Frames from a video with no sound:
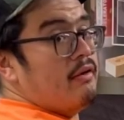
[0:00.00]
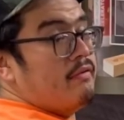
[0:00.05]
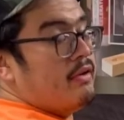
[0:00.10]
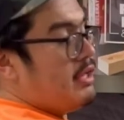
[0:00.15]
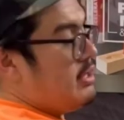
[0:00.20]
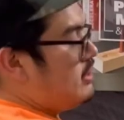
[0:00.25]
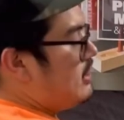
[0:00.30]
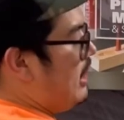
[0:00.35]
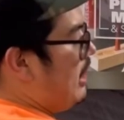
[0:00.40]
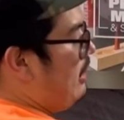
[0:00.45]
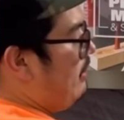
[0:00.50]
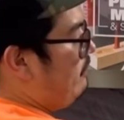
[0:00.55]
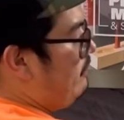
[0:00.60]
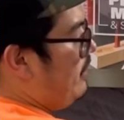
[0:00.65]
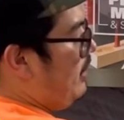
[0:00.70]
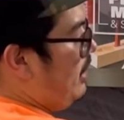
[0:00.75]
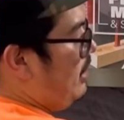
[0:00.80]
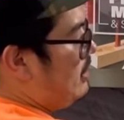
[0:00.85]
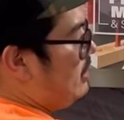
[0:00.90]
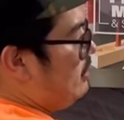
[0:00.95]
edge, half
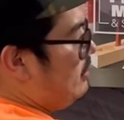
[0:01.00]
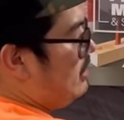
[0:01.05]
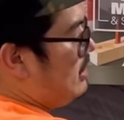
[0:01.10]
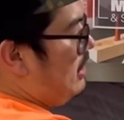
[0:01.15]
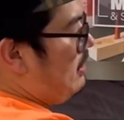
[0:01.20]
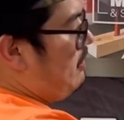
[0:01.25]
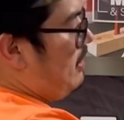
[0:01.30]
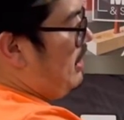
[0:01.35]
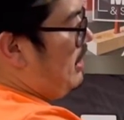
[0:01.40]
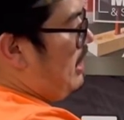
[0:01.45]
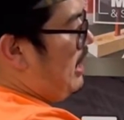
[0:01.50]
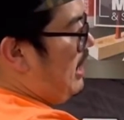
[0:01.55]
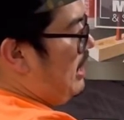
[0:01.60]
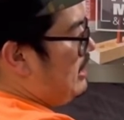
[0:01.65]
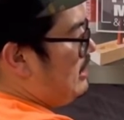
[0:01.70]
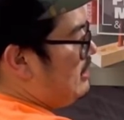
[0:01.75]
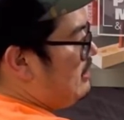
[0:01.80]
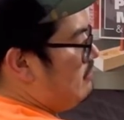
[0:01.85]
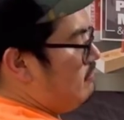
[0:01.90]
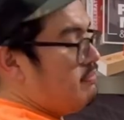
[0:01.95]
not. So it's going to be a
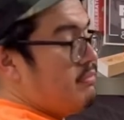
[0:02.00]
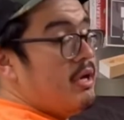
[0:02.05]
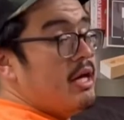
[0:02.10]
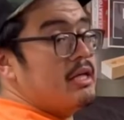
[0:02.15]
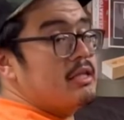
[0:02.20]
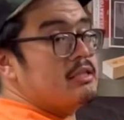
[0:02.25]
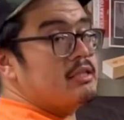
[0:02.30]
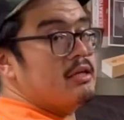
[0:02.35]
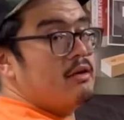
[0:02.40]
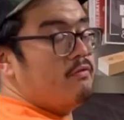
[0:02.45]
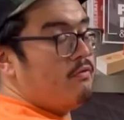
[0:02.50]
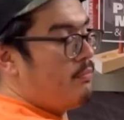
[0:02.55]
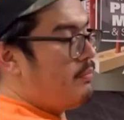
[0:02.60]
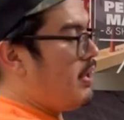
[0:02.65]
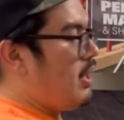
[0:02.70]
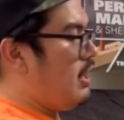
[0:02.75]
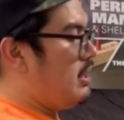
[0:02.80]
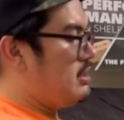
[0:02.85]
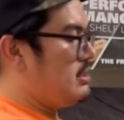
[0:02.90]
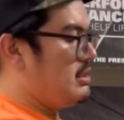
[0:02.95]
nice mix of
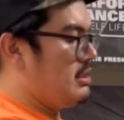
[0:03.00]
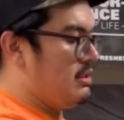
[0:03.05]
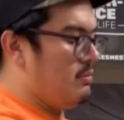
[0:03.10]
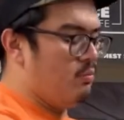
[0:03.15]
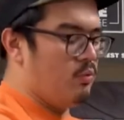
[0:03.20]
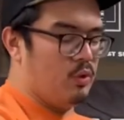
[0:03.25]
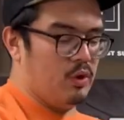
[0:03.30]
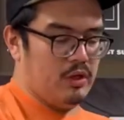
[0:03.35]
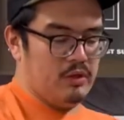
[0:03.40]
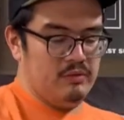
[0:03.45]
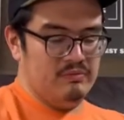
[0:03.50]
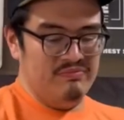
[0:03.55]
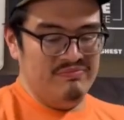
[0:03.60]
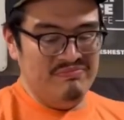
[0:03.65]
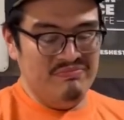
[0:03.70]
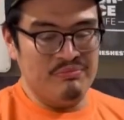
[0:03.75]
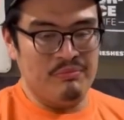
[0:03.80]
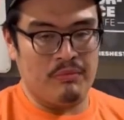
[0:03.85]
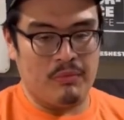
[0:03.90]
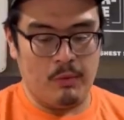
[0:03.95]
epoxy, more
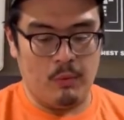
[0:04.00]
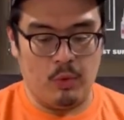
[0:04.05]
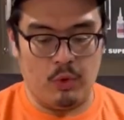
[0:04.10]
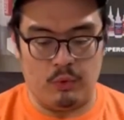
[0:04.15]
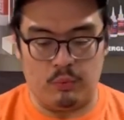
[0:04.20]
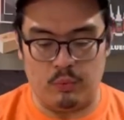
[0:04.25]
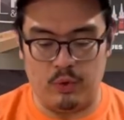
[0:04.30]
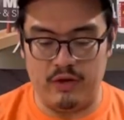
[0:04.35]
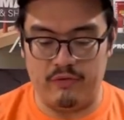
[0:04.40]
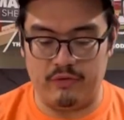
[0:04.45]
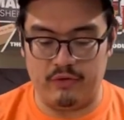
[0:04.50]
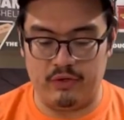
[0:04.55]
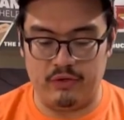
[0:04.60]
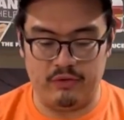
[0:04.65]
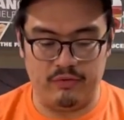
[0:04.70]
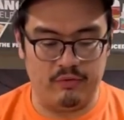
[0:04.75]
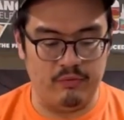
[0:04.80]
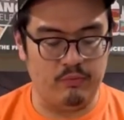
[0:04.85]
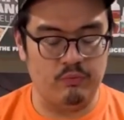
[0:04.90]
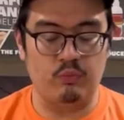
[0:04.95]

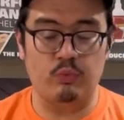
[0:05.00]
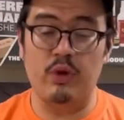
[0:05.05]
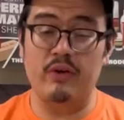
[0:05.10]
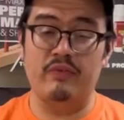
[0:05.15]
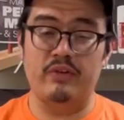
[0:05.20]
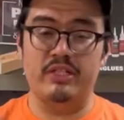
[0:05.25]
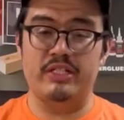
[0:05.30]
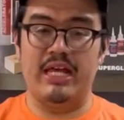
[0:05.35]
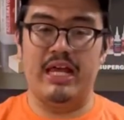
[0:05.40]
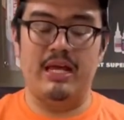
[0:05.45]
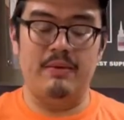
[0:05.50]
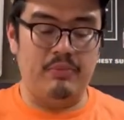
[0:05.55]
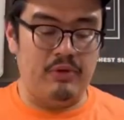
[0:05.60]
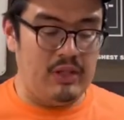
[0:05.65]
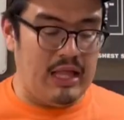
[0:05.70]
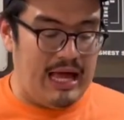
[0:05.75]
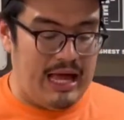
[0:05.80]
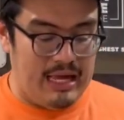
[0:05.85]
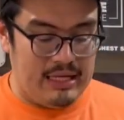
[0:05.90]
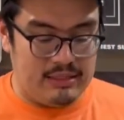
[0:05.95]
river
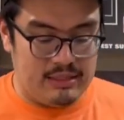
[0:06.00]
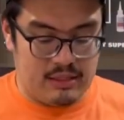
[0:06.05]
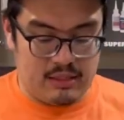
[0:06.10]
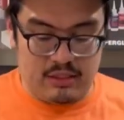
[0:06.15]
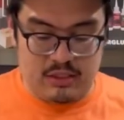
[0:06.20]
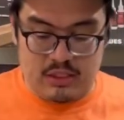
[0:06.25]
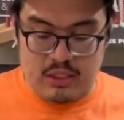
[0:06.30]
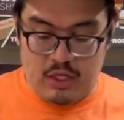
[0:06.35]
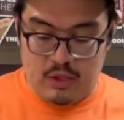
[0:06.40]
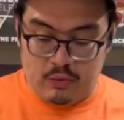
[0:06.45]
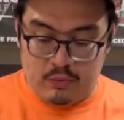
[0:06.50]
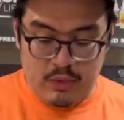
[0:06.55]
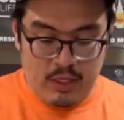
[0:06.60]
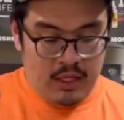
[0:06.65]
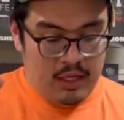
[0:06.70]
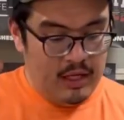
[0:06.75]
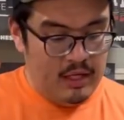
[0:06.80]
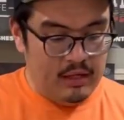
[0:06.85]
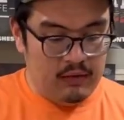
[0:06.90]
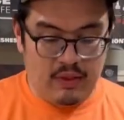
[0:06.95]
table-esque. So
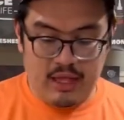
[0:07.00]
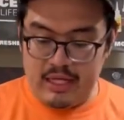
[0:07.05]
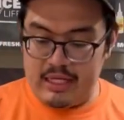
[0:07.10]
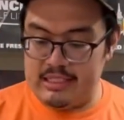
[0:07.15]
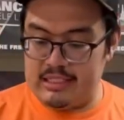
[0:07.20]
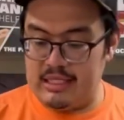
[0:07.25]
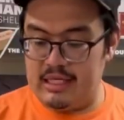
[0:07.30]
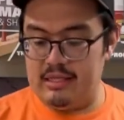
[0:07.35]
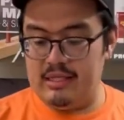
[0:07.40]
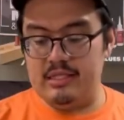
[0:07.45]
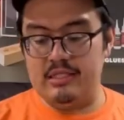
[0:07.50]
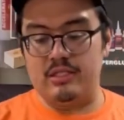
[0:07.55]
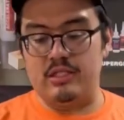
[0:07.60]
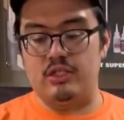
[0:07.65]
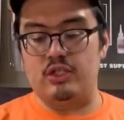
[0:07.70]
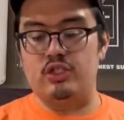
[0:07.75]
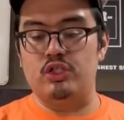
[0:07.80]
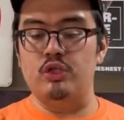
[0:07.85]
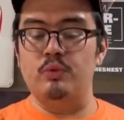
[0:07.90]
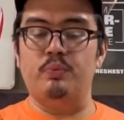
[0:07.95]
like I said, this is a
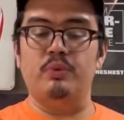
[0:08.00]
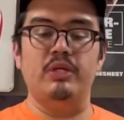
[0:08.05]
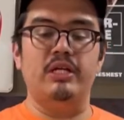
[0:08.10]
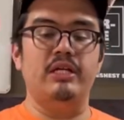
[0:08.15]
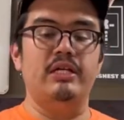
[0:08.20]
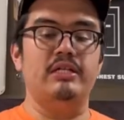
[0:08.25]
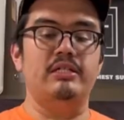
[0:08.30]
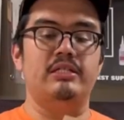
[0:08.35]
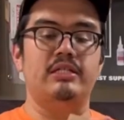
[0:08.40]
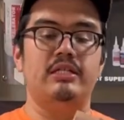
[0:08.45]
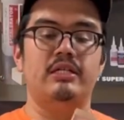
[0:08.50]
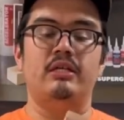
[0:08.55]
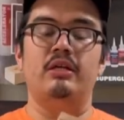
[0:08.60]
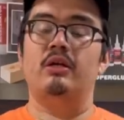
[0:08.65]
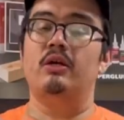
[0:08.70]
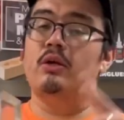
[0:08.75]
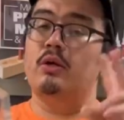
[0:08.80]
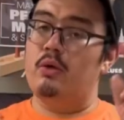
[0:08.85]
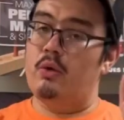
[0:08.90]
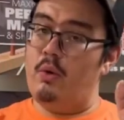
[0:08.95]
super easy,
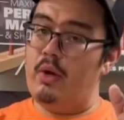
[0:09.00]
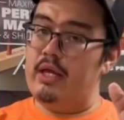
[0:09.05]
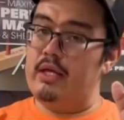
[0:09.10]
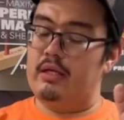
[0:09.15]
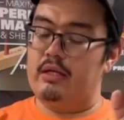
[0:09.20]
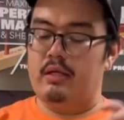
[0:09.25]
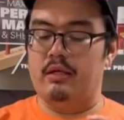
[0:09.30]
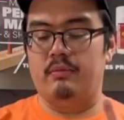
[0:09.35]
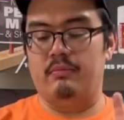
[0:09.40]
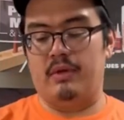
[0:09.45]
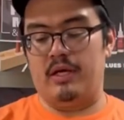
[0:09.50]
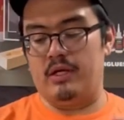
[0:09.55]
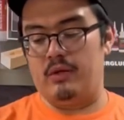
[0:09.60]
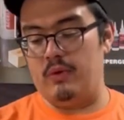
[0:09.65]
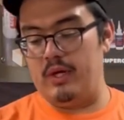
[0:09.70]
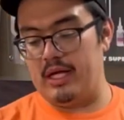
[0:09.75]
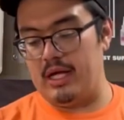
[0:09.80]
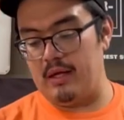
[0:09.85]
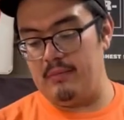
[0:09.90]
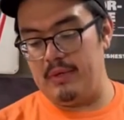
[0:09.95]
quick. By
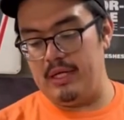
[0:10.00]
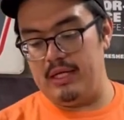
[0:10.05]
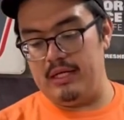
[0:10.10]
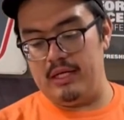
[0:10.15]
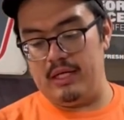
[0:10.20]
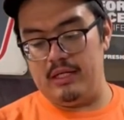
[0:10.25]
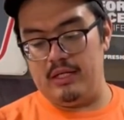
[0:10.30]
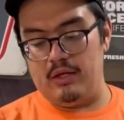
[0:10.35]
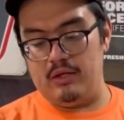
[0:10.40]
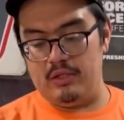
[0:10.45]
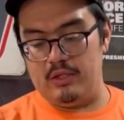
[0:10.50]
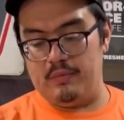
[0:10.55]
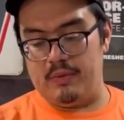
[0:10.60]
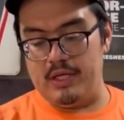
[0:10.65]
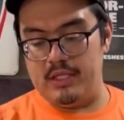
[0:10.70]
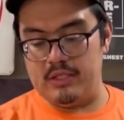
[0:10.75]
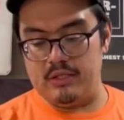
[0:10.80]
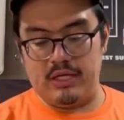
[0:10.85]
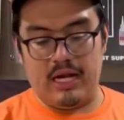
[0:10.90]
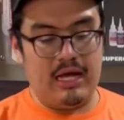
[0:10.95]
quick, I mean it all
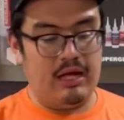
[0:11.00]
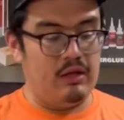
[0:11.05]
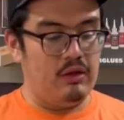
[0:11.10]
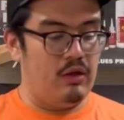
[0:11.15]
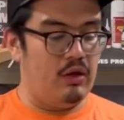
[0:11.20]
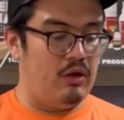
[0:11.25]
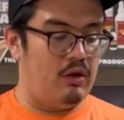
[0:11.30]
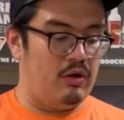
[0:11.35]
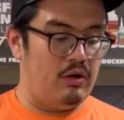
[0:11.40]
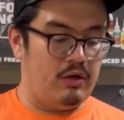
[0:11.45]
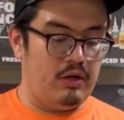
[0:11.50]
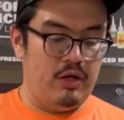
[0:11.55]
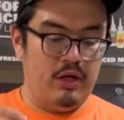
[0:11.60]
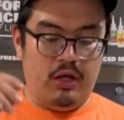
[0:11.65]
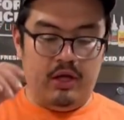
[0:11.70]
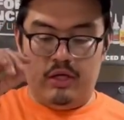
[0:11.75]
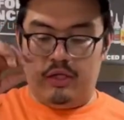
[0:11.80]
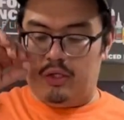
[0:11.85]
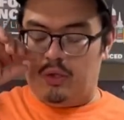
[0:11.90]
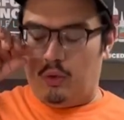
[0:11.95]
depends on how long
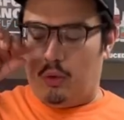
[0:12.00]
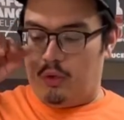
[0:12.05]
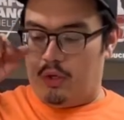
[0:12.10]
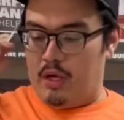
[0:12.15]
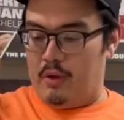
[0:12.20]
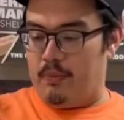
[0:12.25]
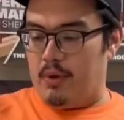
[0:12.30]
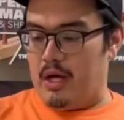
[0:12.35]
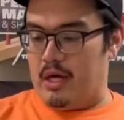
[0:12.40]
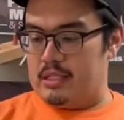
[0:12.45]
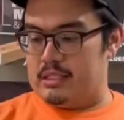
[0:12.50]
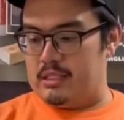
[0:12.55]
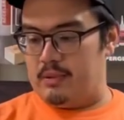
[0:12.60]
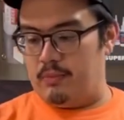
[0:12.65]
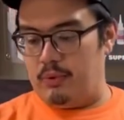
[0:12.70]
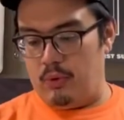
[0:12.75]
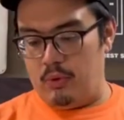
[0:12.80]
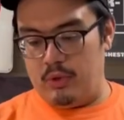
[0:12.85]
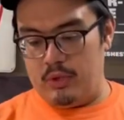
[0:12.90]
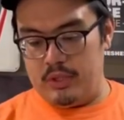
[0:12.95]
your epoxy
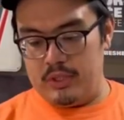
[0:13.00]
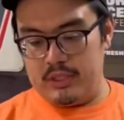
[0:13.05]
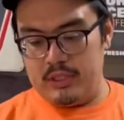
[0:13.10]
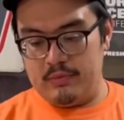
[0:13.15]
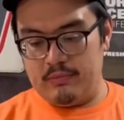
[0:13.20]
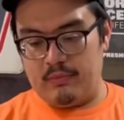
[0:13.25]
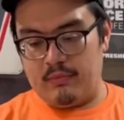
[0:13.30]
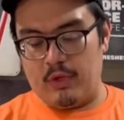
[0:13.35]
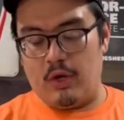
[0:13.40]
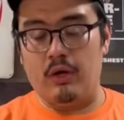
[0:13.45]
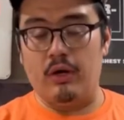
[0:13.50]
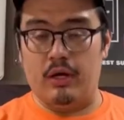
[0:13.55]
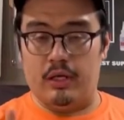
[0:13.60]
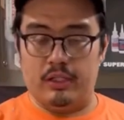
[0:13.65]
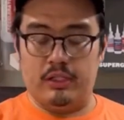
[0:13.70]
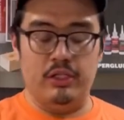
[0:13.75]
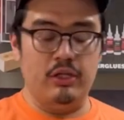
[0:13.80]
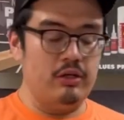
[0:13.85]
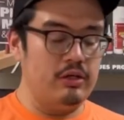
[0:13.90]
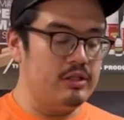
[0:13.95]
pours or
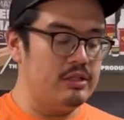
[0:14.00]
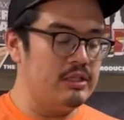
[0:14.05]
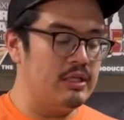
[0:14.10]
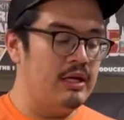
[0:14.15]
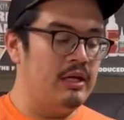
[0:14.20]
cures.